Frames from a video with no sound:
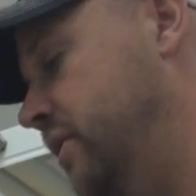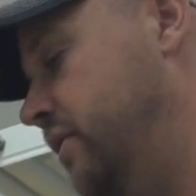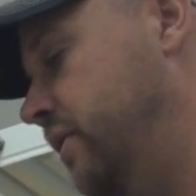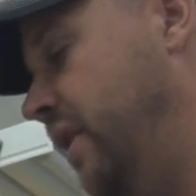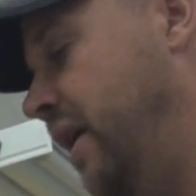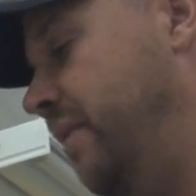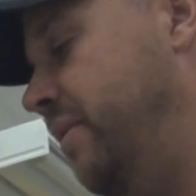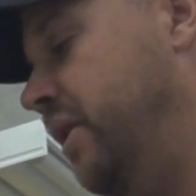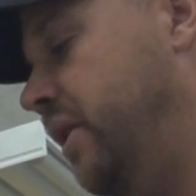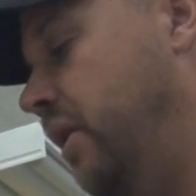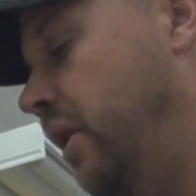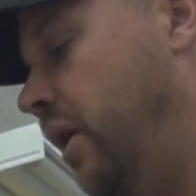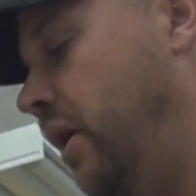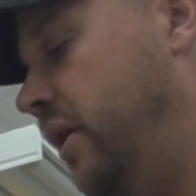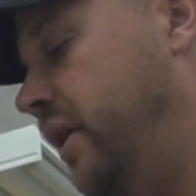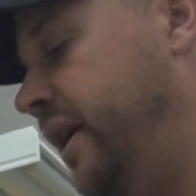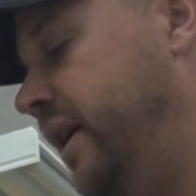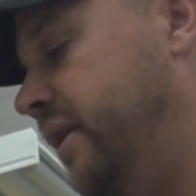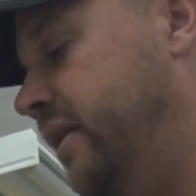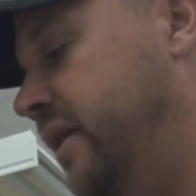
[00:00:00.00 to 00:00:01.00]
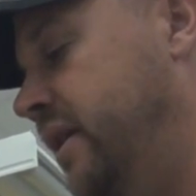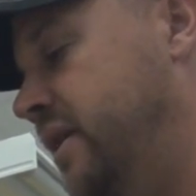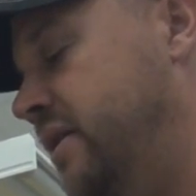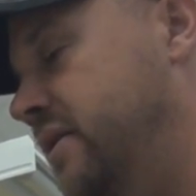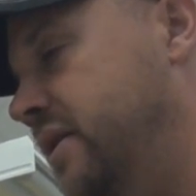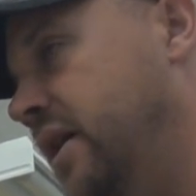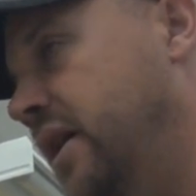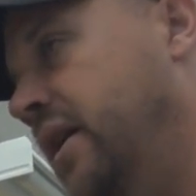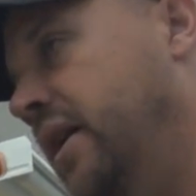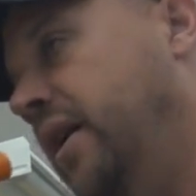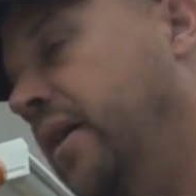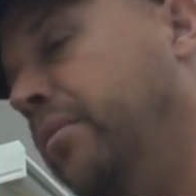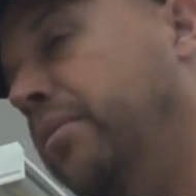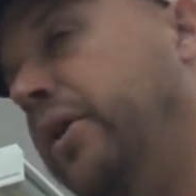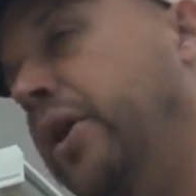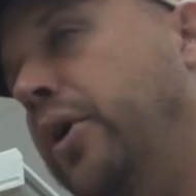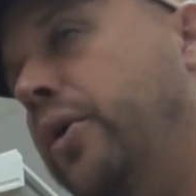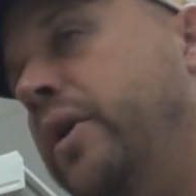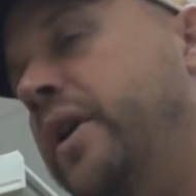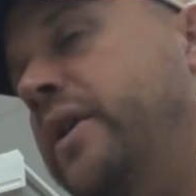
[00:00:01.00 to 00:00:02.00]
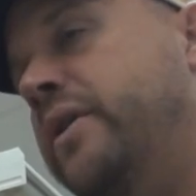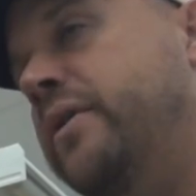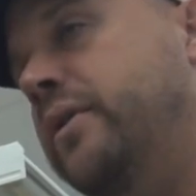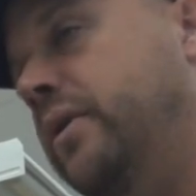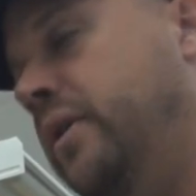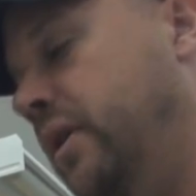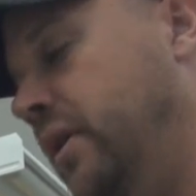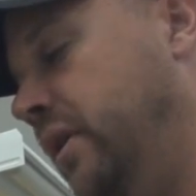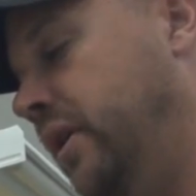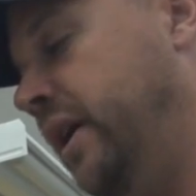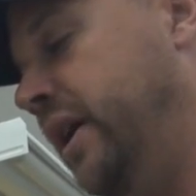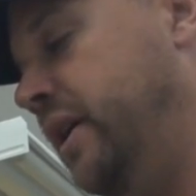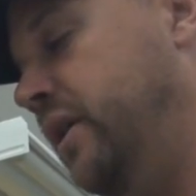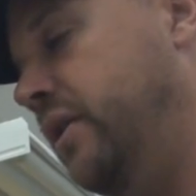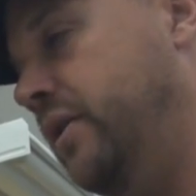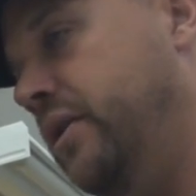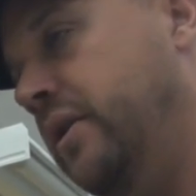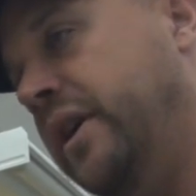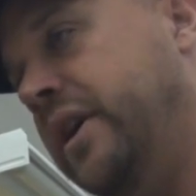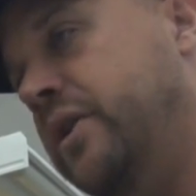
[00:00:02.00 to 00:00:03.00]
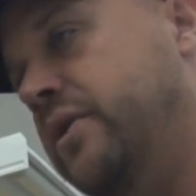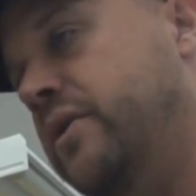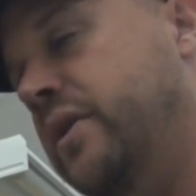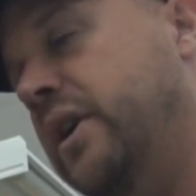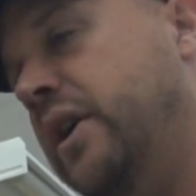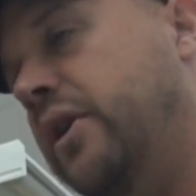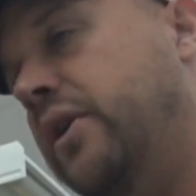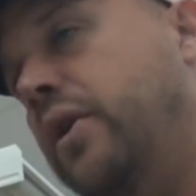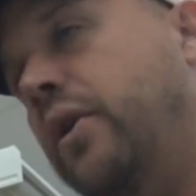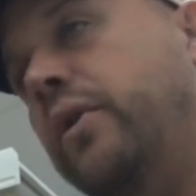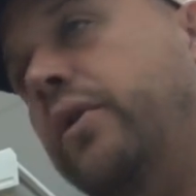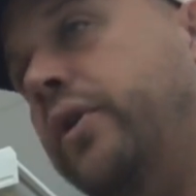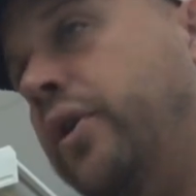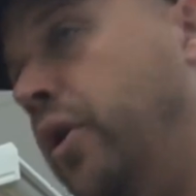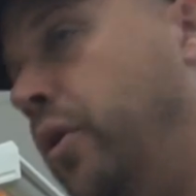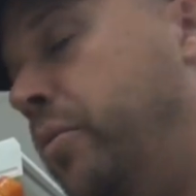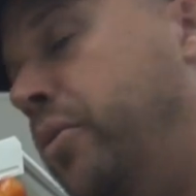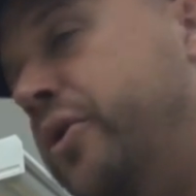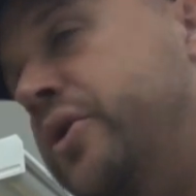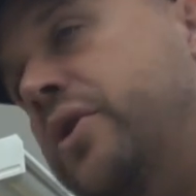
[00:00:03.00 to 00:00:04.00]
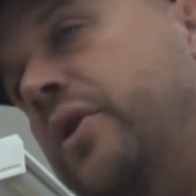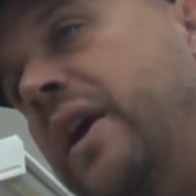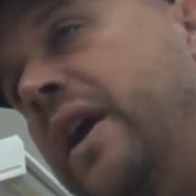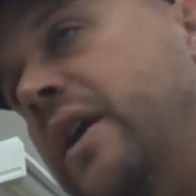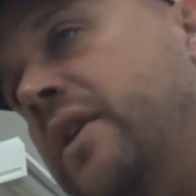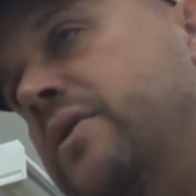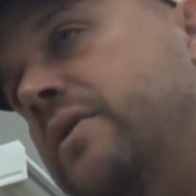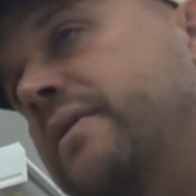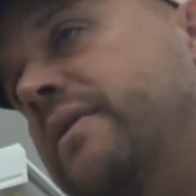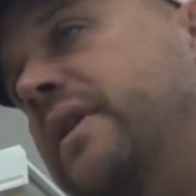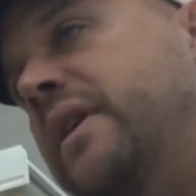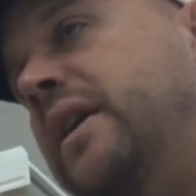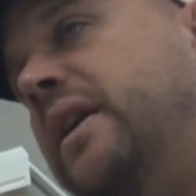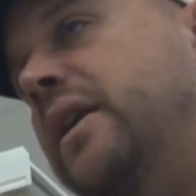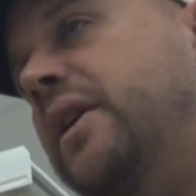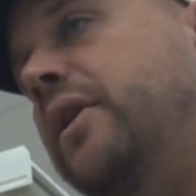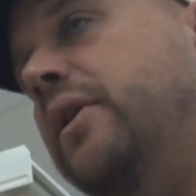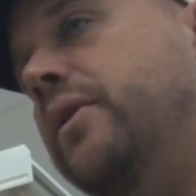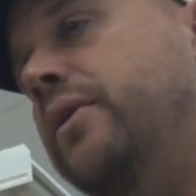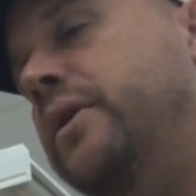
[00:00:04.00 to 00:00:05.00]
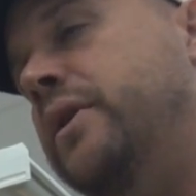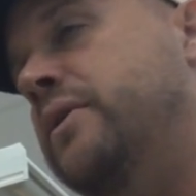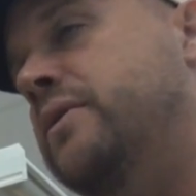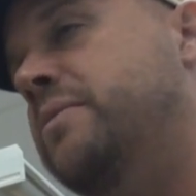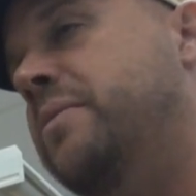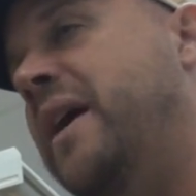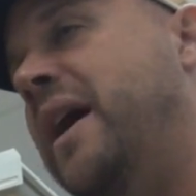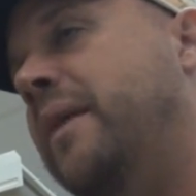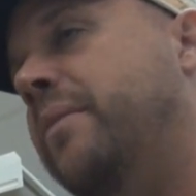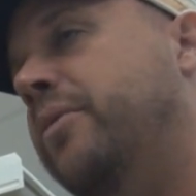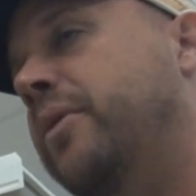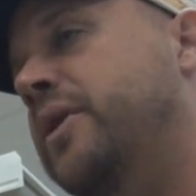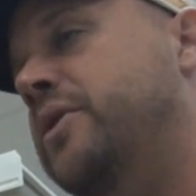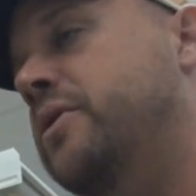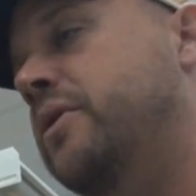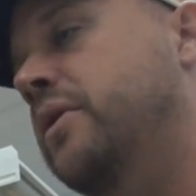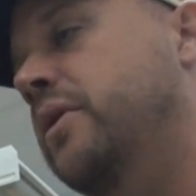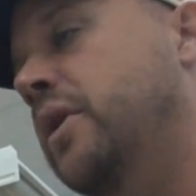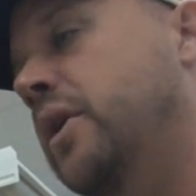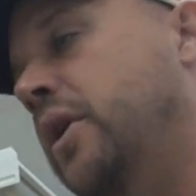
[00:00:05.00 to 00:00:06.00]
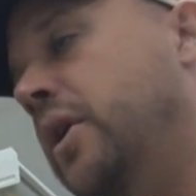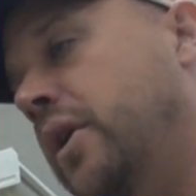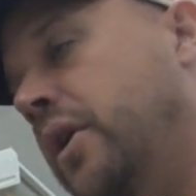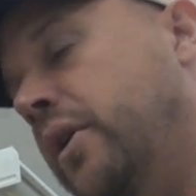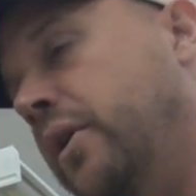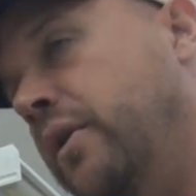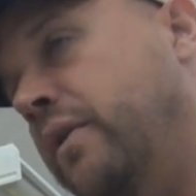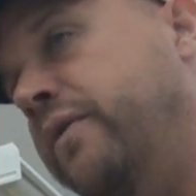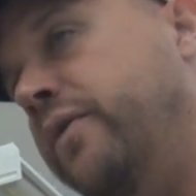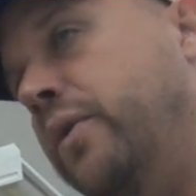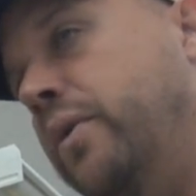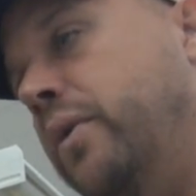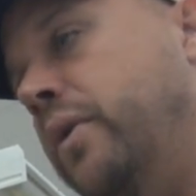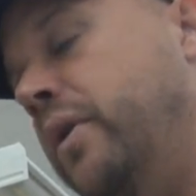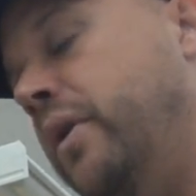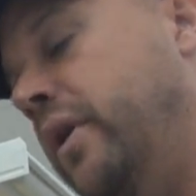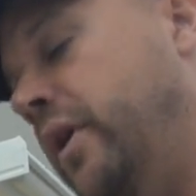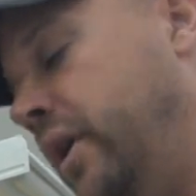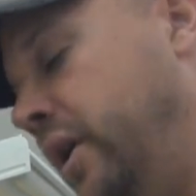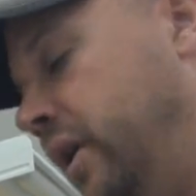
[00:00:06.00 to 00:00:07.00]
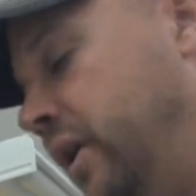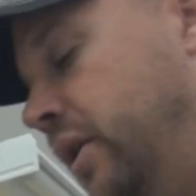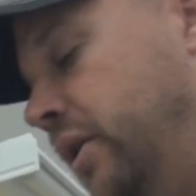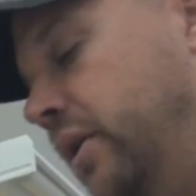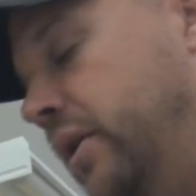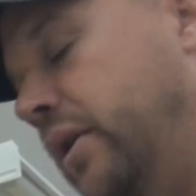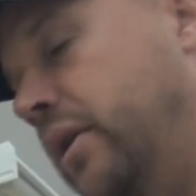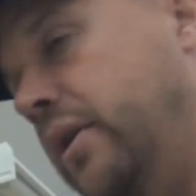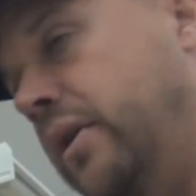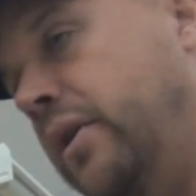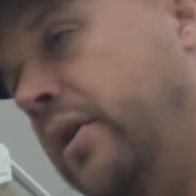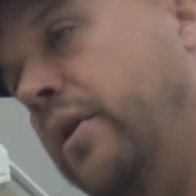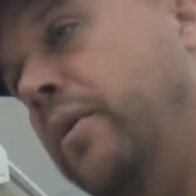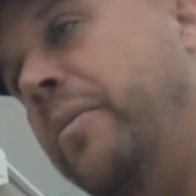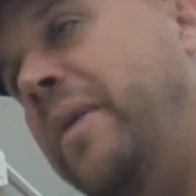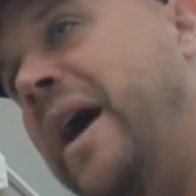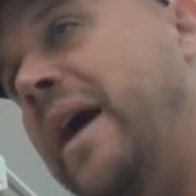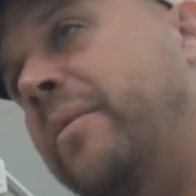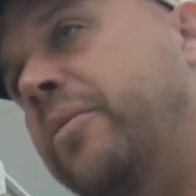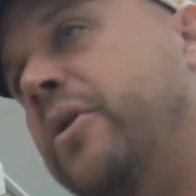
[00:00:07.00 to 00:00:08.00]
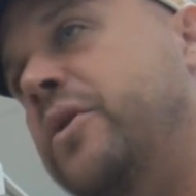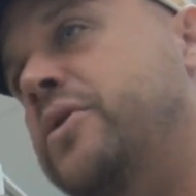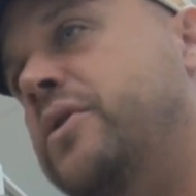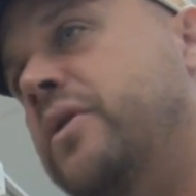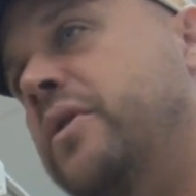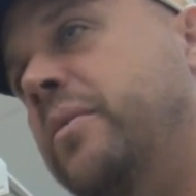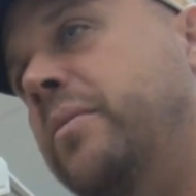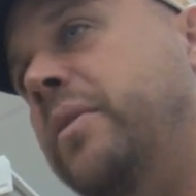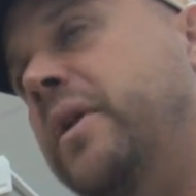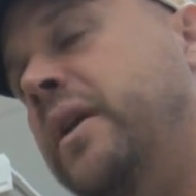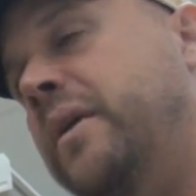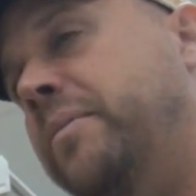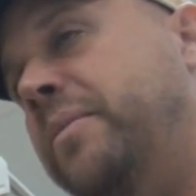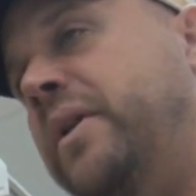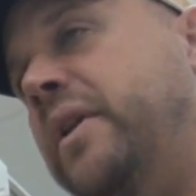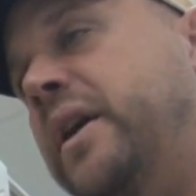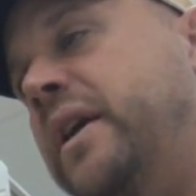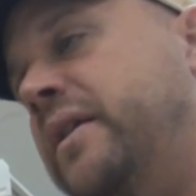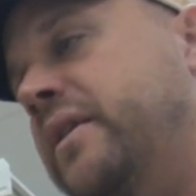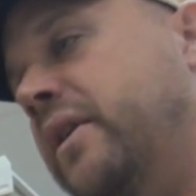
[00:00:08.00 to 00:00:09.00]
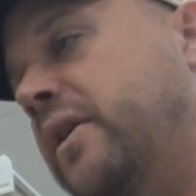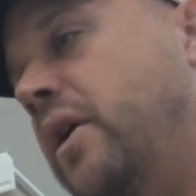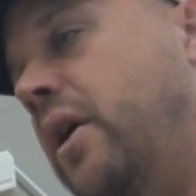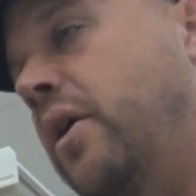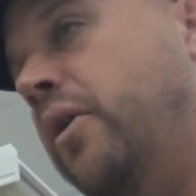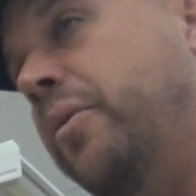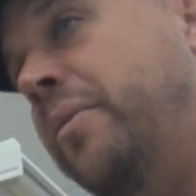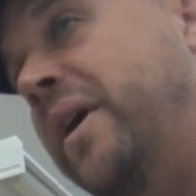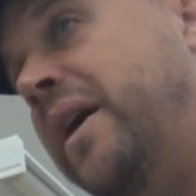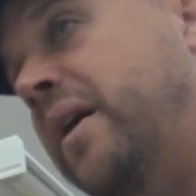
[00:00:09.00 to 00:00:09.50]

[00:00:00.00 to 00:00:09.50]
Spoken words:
just grab the call like this and blow into it like you're drinking a Coke. Don't put your hands over the end. Don't use back pressure. No back pressure to manipulate the call or